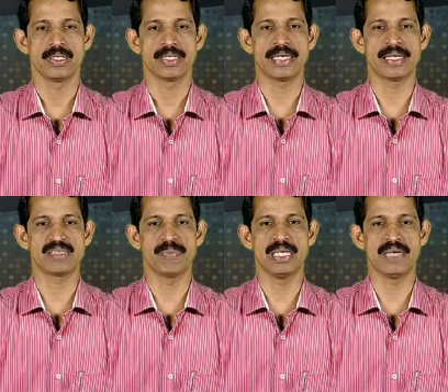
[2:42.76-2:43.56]
It is
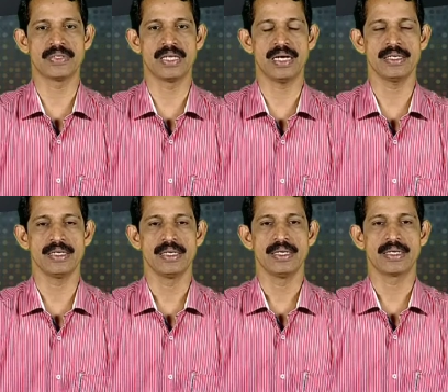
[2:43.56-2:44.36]
believed that
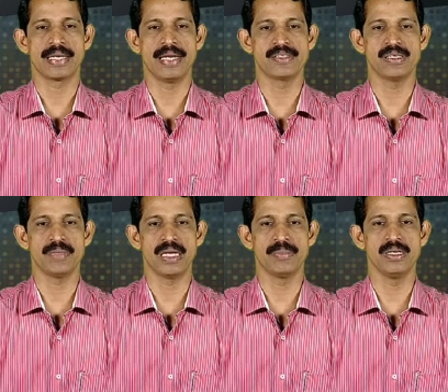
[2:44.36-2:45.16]
realism
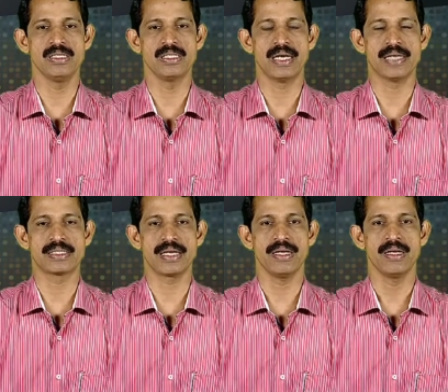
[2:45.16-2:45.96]
emerged as
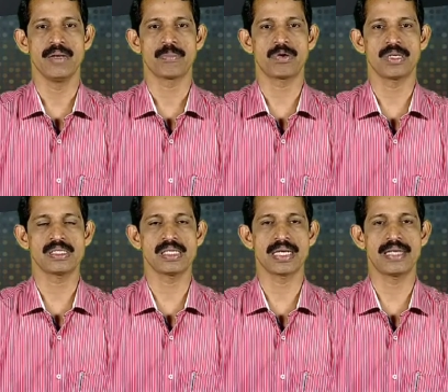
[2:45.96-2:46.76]
a protest
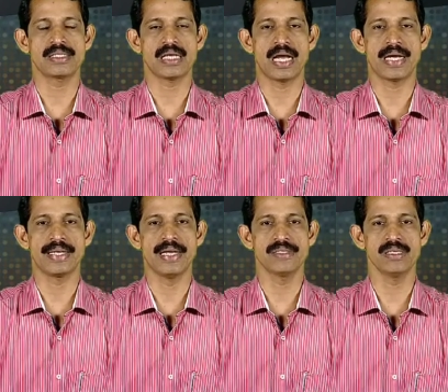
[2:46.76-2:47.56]
against
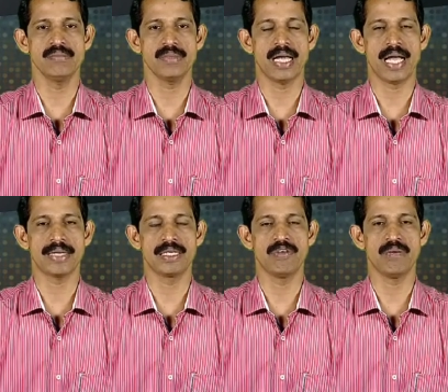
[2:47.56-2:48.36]
idealism and
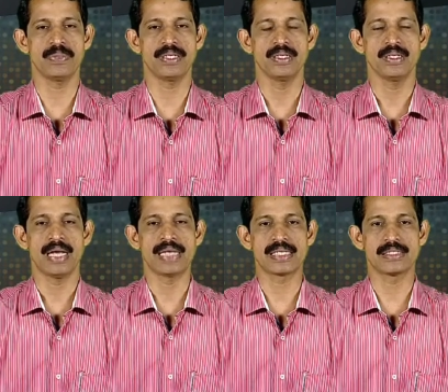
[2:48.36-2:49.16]
developed
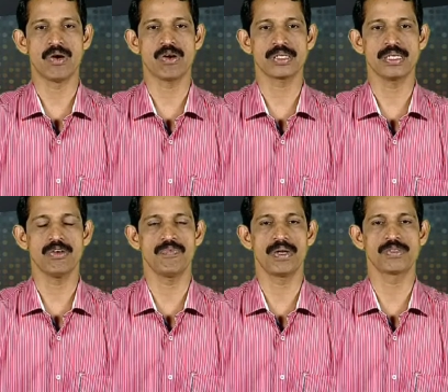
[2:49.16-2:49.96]
as a doctrine
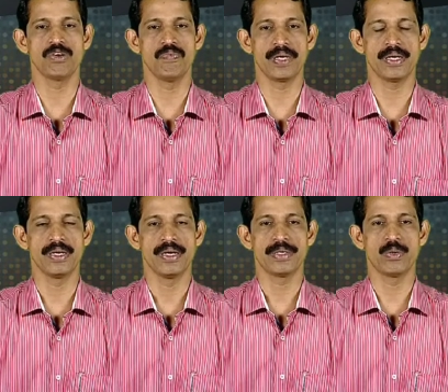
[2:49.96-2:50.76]
of philosophy
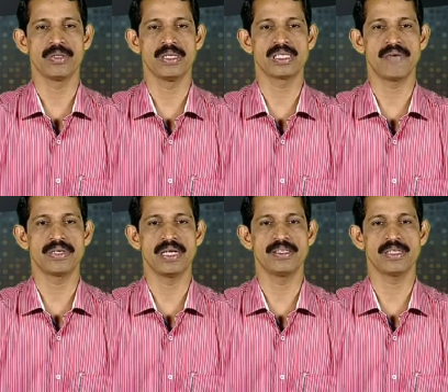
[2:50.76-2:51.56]
during the
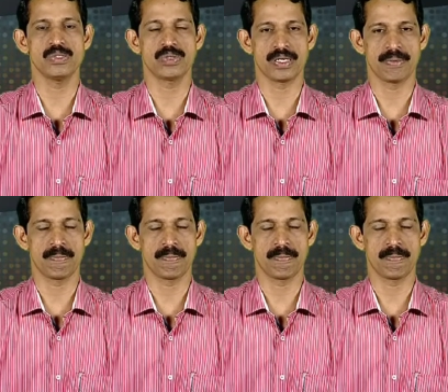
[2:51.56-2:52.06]
17th century